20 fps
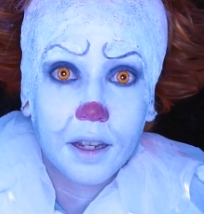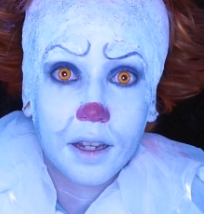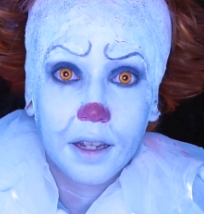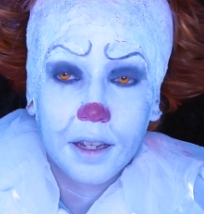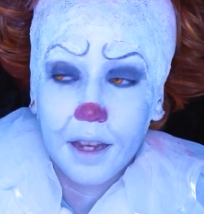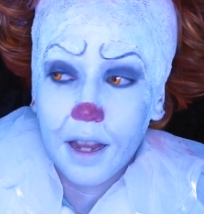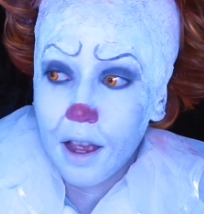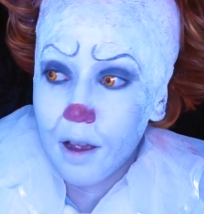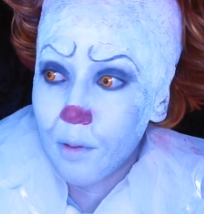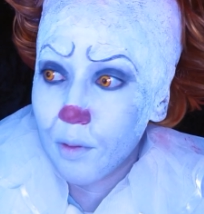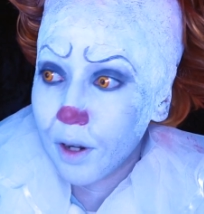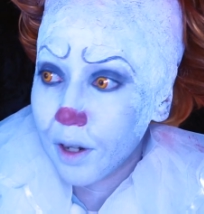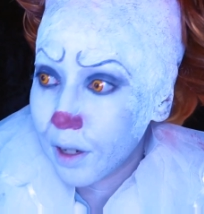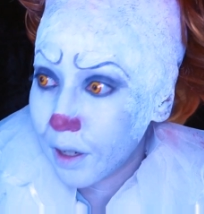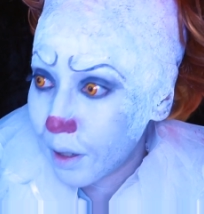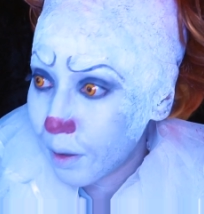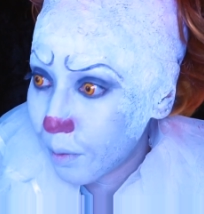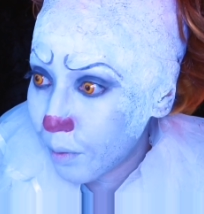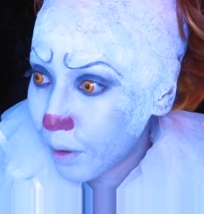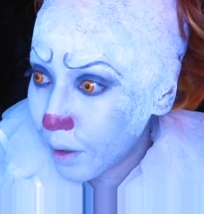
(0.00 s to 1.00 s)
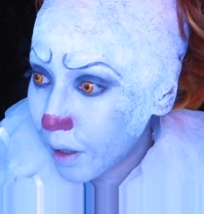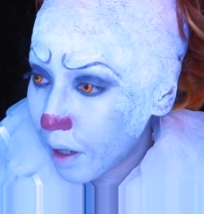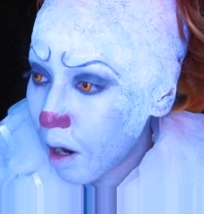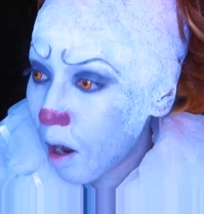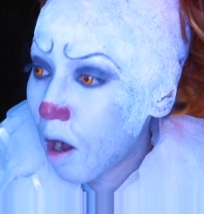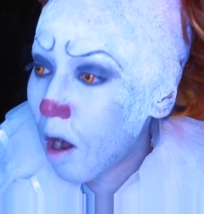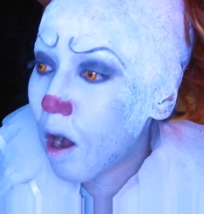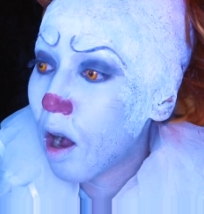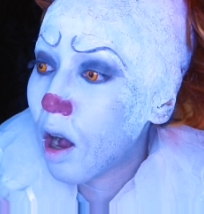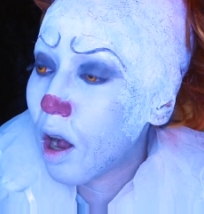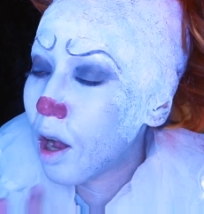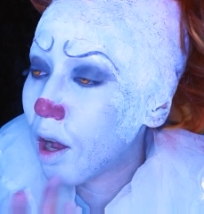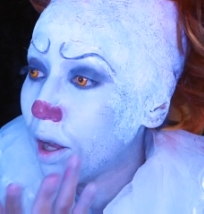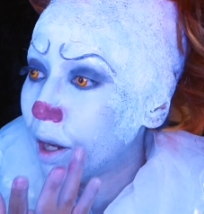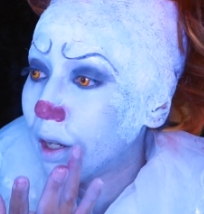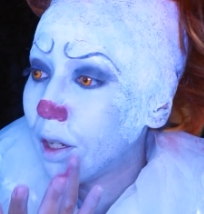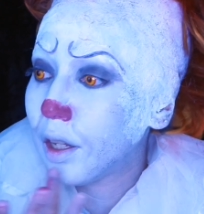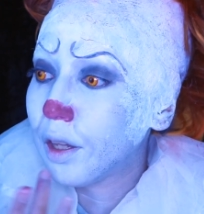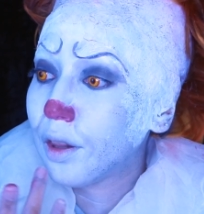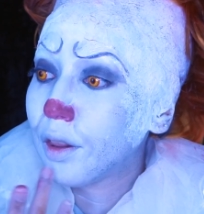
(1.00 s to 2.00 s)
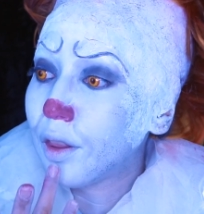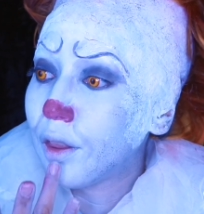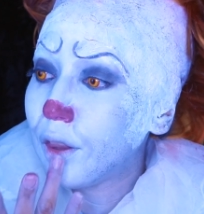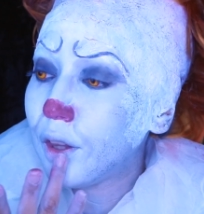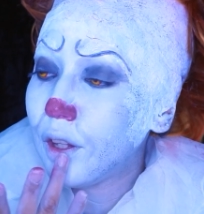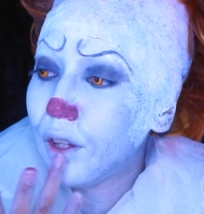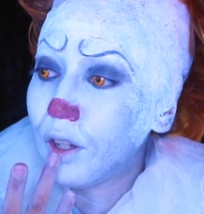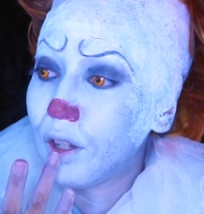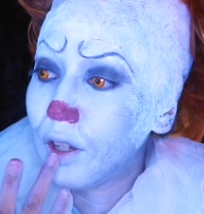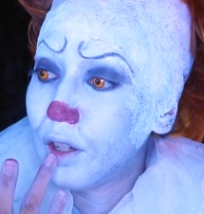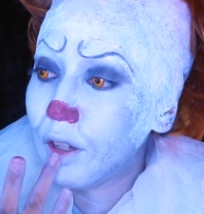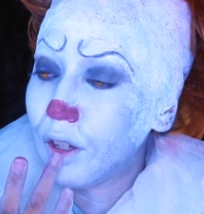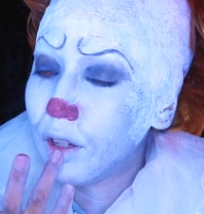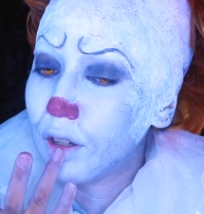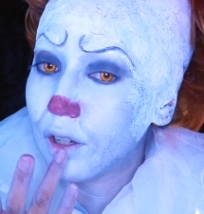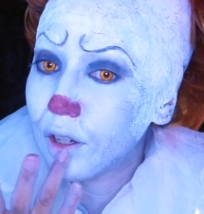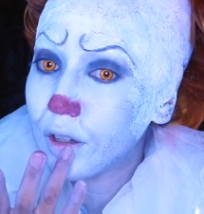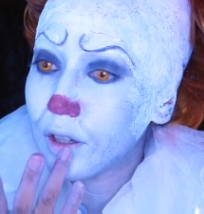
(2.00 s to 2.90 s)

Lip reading: And now we're going to work on the